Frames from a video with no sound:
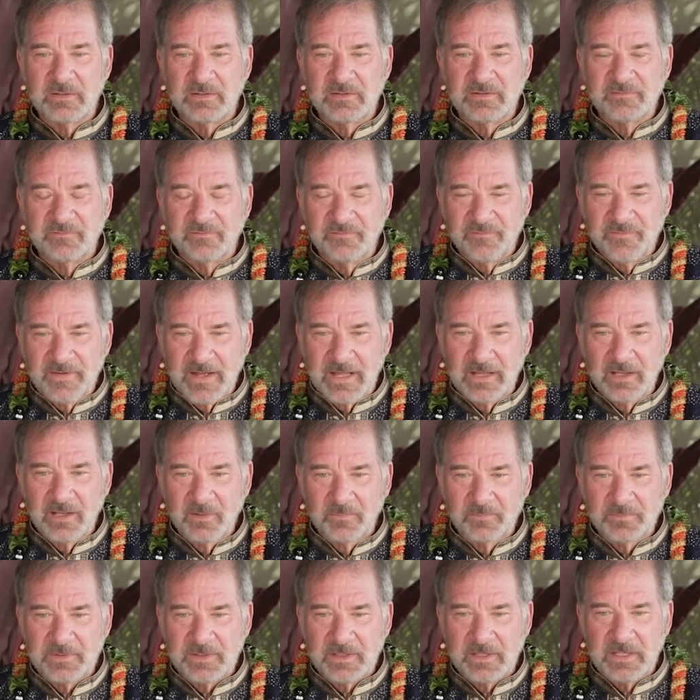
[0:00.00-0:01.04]

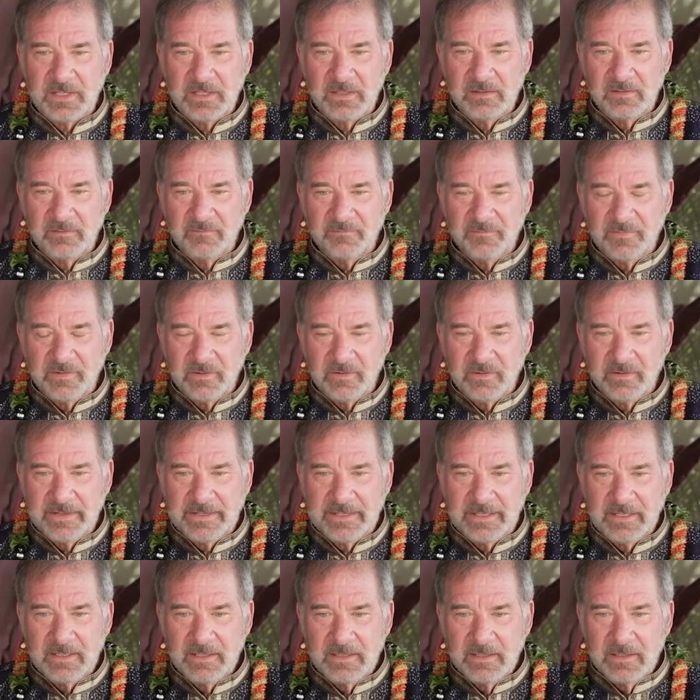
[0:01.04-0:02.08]
developed in a
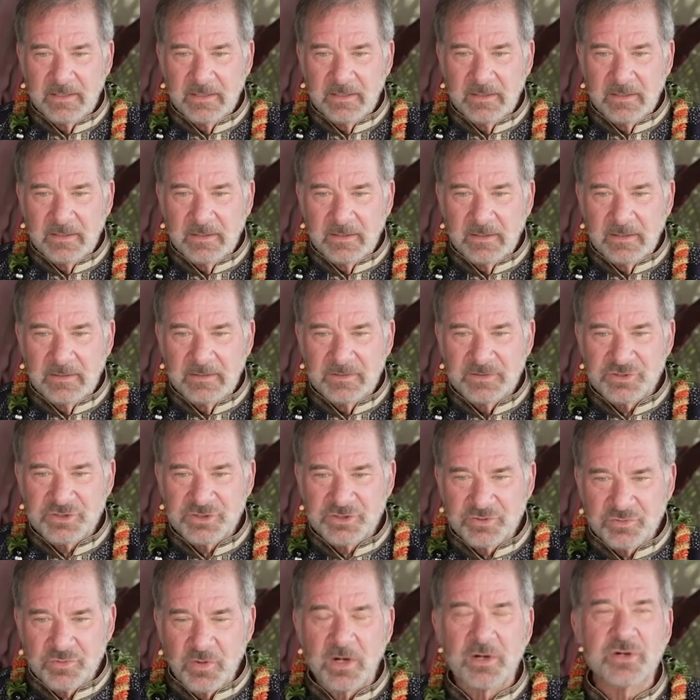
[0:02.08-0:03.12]
very
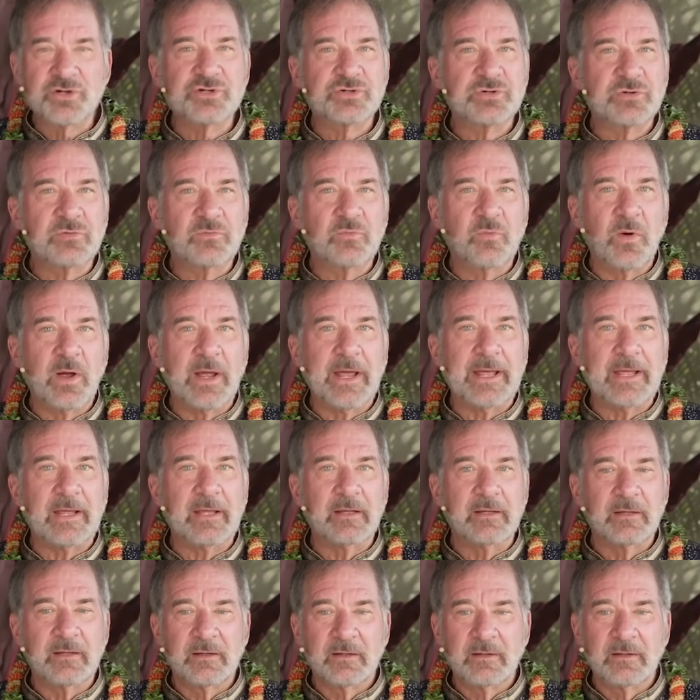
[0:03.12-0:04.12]
structured way.